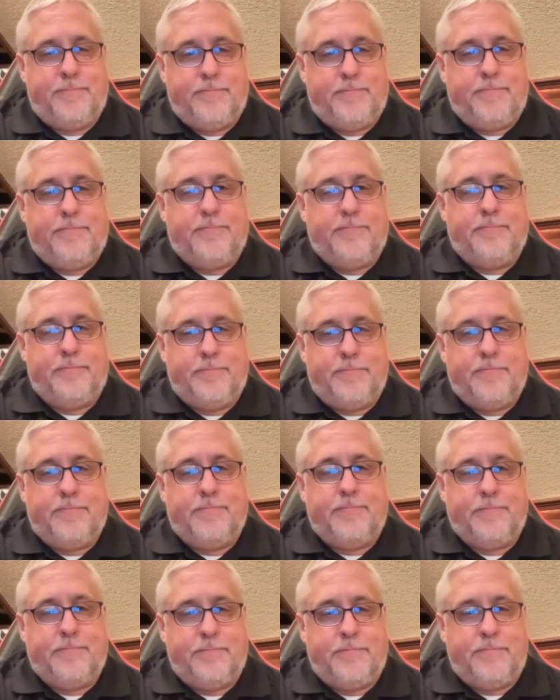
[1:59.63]

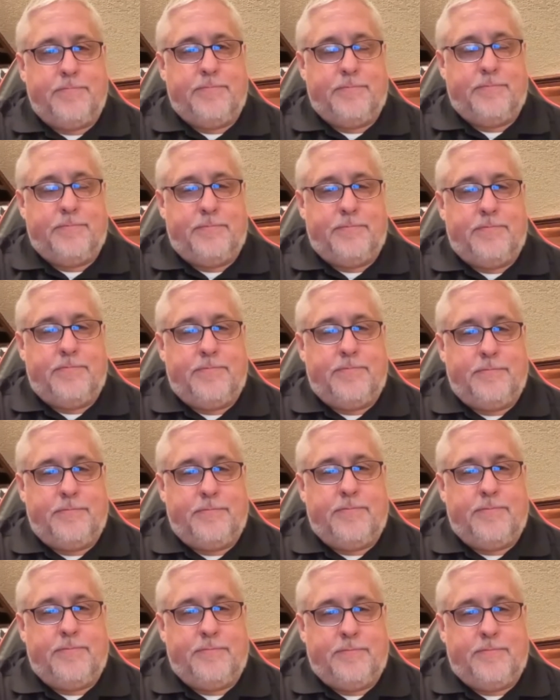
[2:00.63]

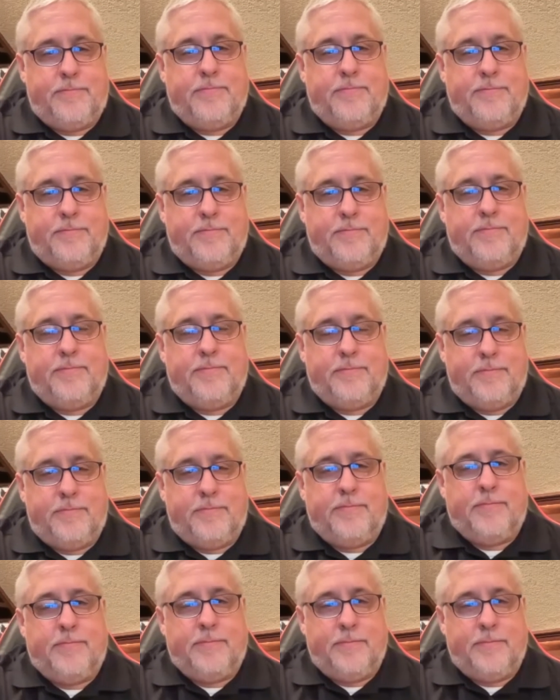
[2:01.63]
No words are spoken by the person on screen.